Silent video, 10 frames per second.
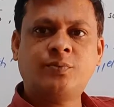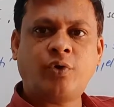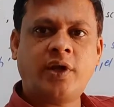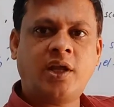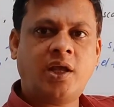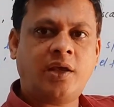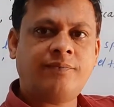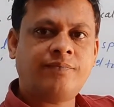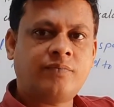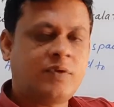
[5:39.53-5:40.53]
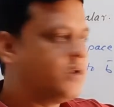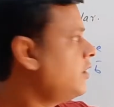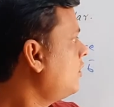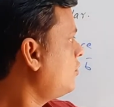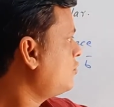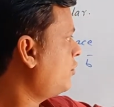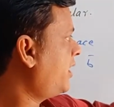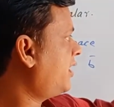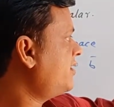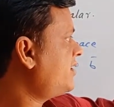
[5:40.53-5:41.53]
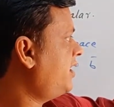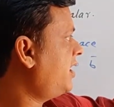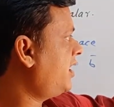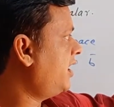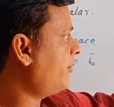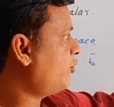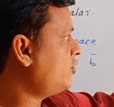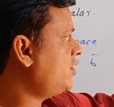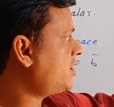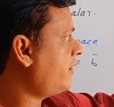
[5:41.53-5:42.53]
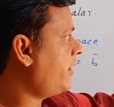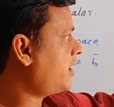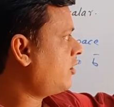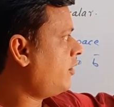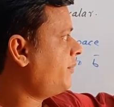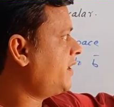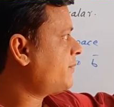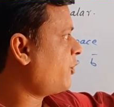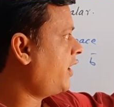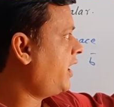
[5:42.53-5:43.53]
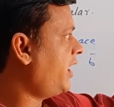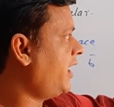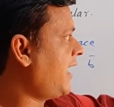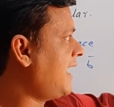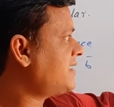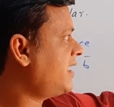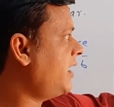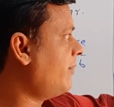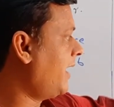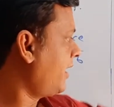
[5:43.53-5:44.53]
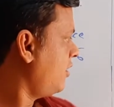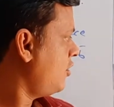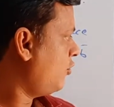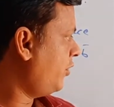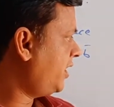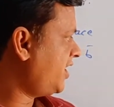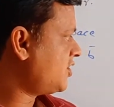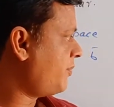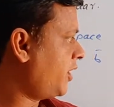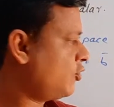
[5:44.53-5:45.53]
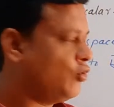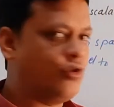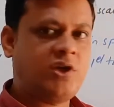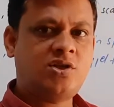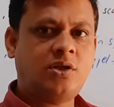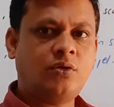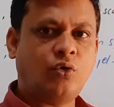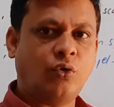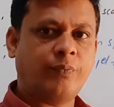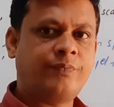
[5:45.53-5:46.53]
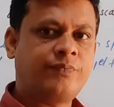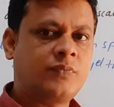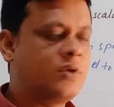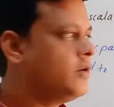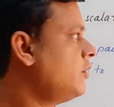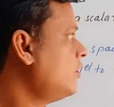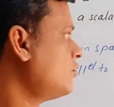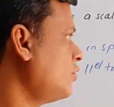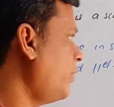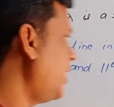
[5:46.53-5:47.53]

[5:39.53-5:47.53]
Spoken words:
point A. So we consider here position vector of this point A as A bar with respect to origin O. So we